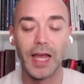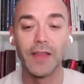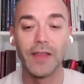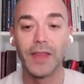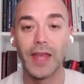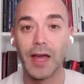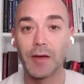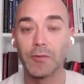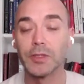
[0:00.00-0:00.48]

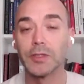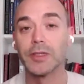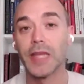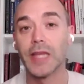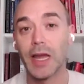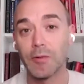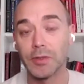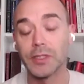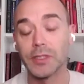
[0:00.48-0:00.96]
And that
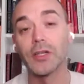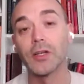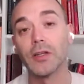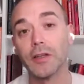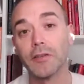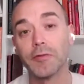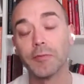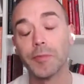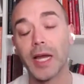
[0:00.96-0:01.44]
was a
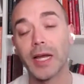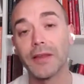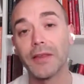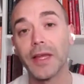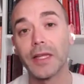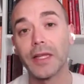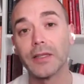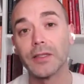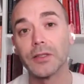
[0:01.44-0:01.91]
cliff back
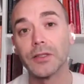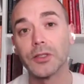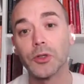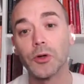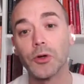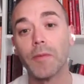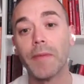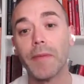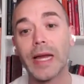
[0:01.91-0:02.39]
then.
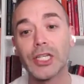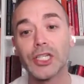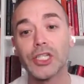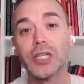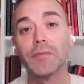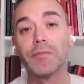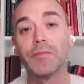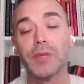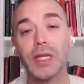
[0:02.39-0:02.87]
So imagine
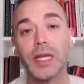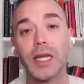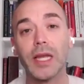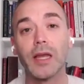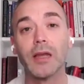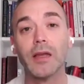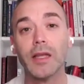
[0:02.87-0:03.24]
it being